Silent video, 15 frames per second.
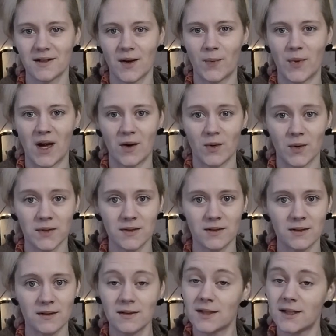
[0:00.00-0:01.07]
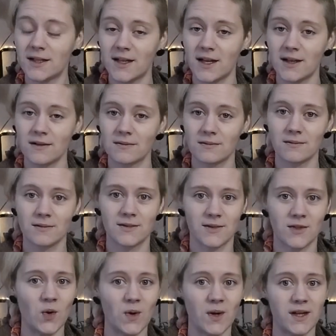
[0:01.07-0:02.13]
about knitting,
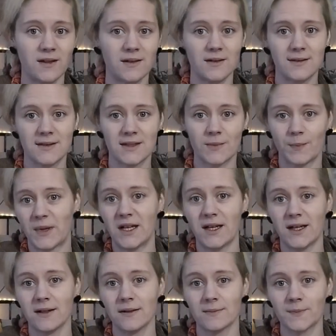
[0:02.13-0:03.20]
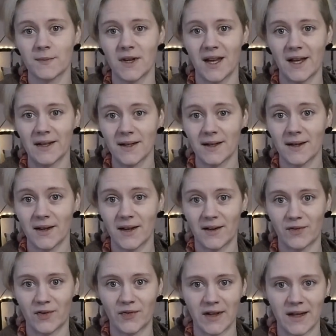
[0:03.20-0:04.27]
sewing, spinning, and
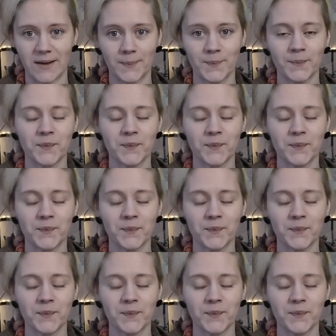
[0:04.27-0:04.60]
everything.